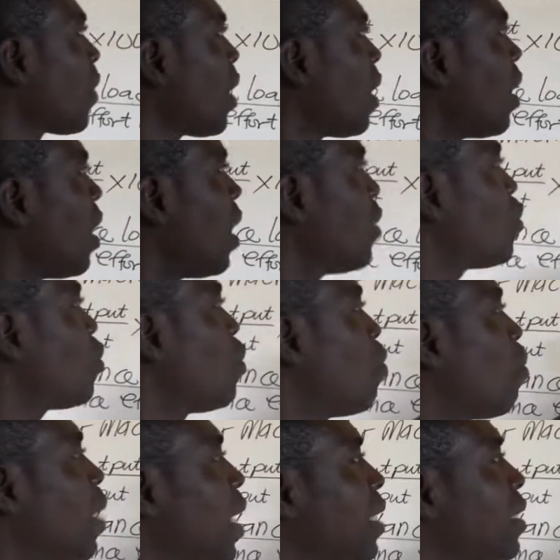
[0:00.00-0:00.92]
And
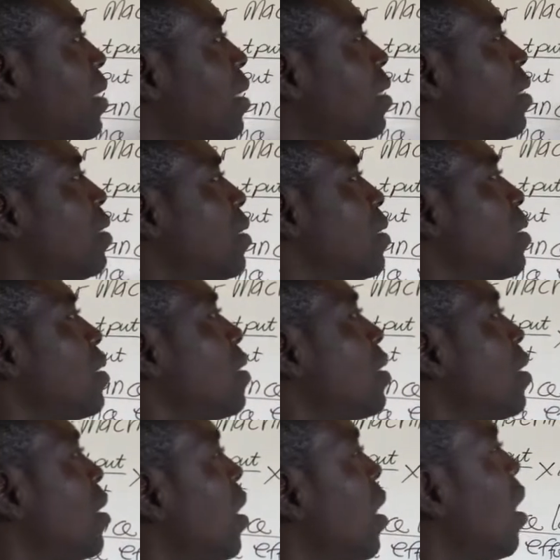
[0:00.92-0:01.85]
two, machines
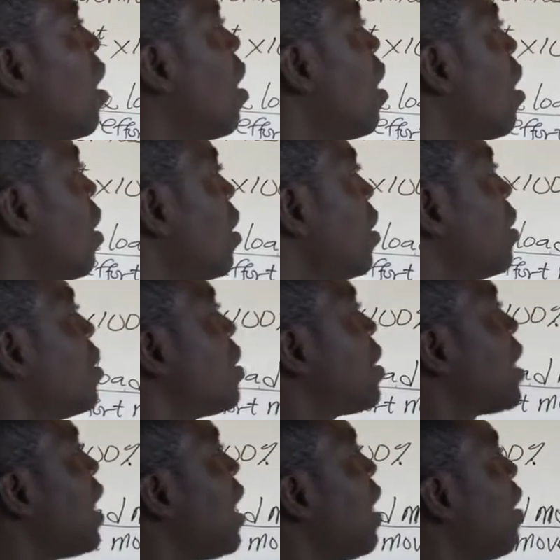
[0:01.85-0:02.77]

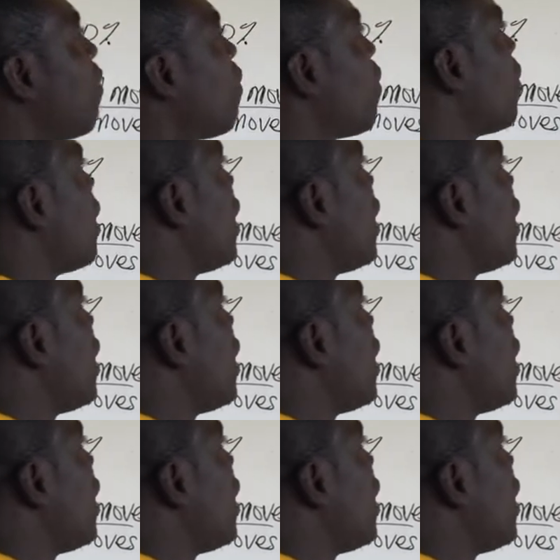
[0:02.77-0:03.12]
save